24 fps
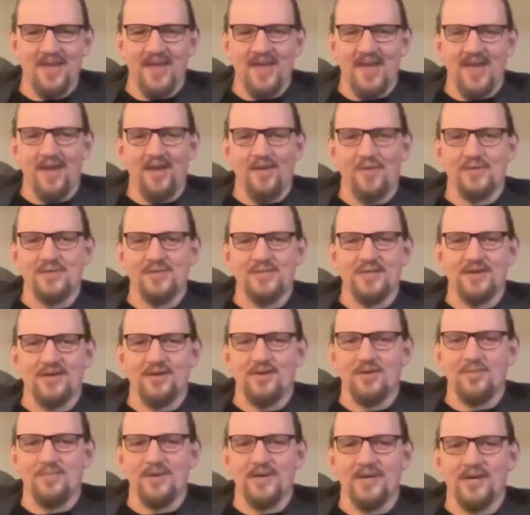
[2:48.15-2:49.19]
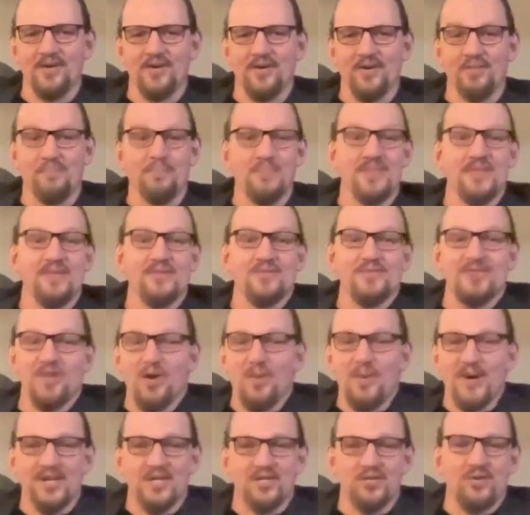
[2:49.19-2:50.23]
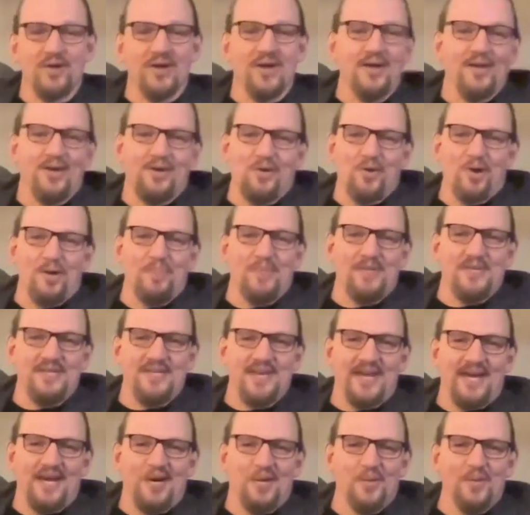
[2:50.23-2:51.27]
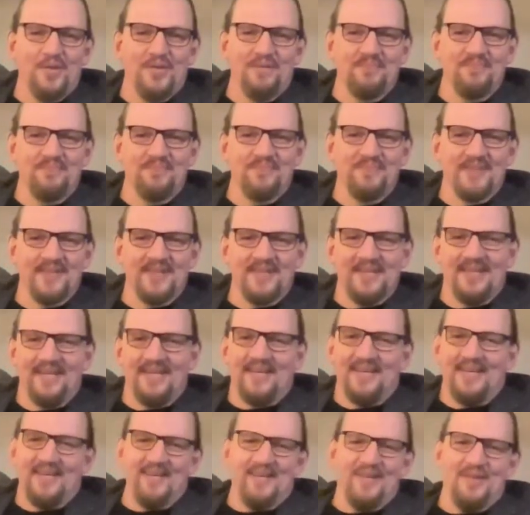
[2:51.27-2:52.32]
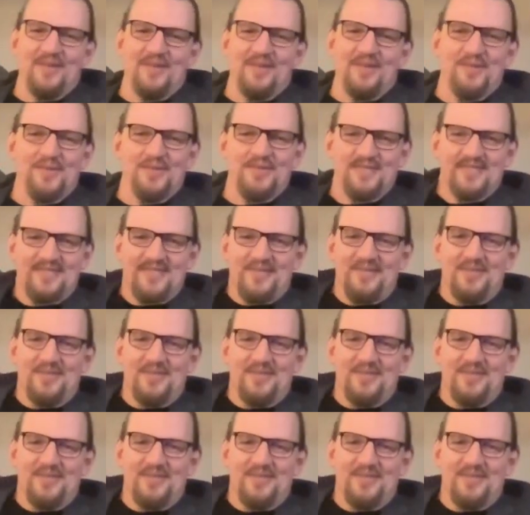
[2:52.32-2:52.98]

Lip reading: And I was like, oh my God. But there was nowhere to train. I grew up in Darwin. There was